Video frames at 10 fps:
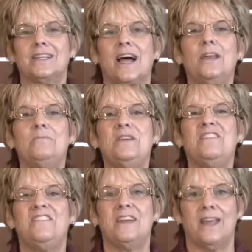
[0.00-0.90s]

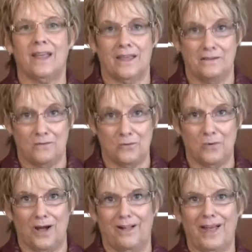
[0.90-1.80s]
unbefitting, if you
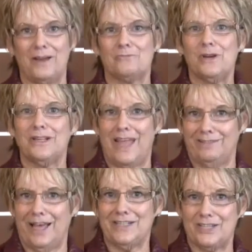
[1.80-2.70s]
will, a
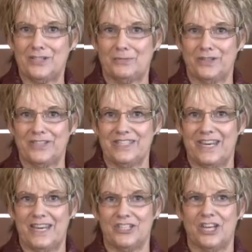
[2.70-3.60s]
licensed real
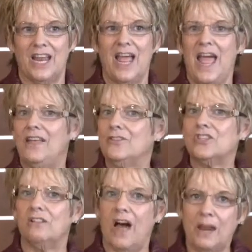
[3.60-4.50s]
estate agent. And there's
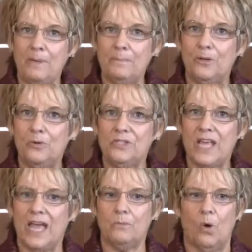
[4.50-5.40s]
a lot of people who
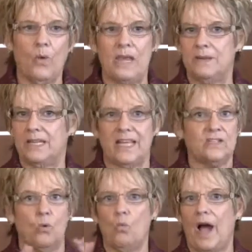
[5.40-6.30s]
say, well, wait a minute,
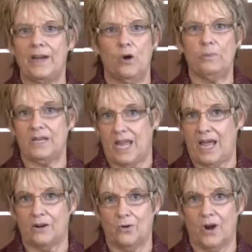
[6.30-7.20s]
that's a wide open
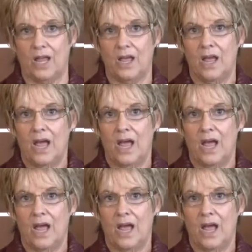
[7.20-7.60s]
category.